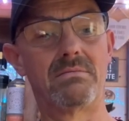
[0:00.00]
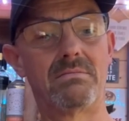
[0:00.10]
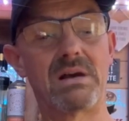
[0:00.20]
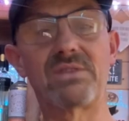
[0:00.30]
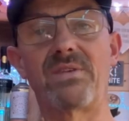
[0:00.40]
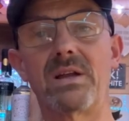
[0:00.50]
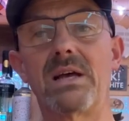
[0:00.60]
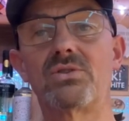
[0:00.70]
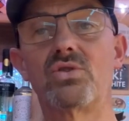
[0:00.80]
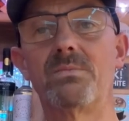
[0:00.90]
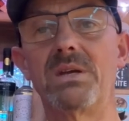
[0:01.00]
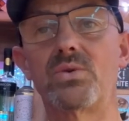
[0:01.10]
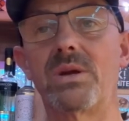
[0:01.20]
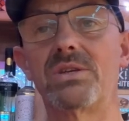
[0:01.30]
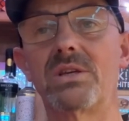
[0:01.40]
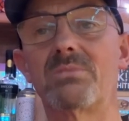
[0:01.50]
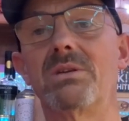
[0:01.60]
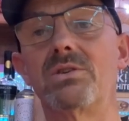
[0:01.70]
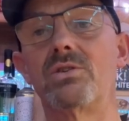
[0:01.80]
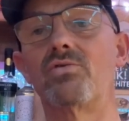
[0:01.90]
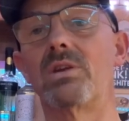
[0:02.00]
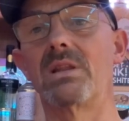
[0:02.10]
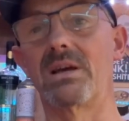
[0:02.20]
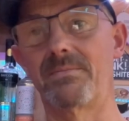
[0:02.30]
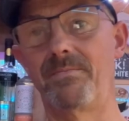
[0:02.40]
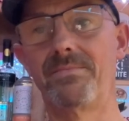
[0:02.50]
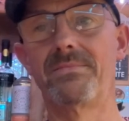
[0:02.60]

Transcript: That's fine. That took me 26 minutes to drink that.